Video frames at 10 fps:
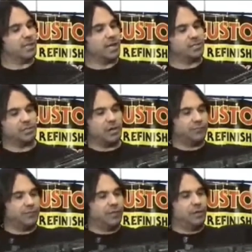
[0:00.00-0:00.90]
these lights
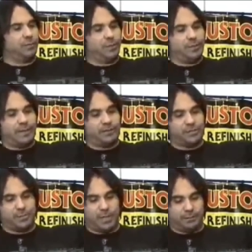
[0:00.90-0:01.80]
off, the gun will be about
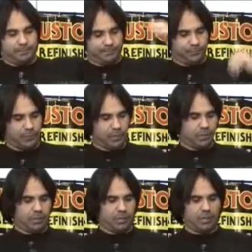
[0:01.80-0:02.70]
this big.
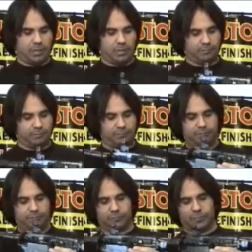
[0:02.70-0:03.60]

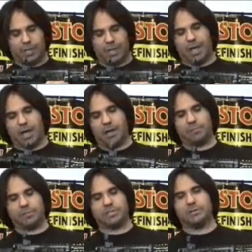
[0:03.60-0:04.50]

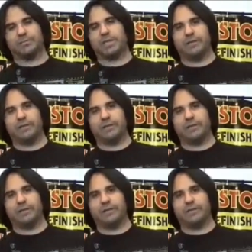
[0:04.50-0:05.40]
I put something
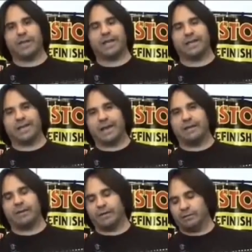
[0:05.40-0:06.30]
easy on that I could
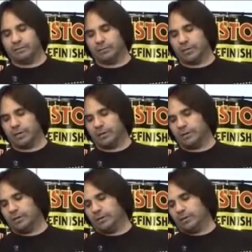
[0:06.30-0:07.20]
carry,
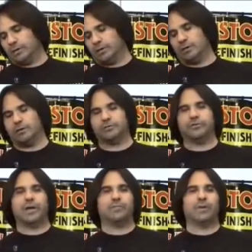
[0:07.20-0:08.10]
okay?
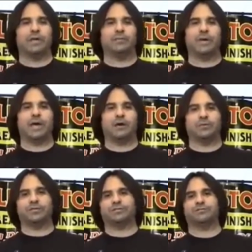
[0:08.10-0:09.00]
100-round
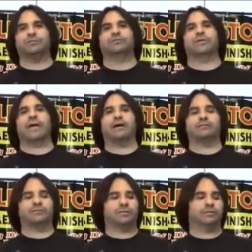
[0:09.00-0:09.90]
Betamax, which is full of
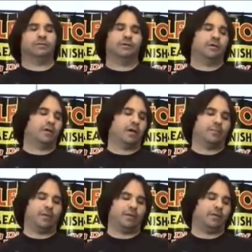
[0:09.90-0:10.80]
rounds.
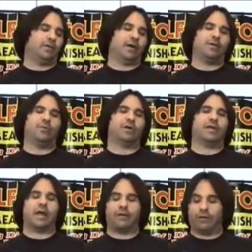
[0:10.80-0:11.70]
I mean, you know, I didn't
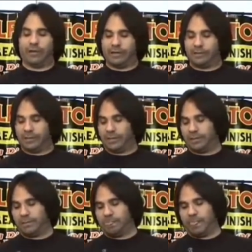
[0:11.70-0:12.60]
want to carry all that
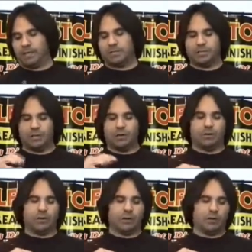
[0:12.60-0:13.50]
today.
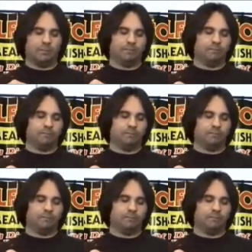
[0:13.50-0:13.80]
So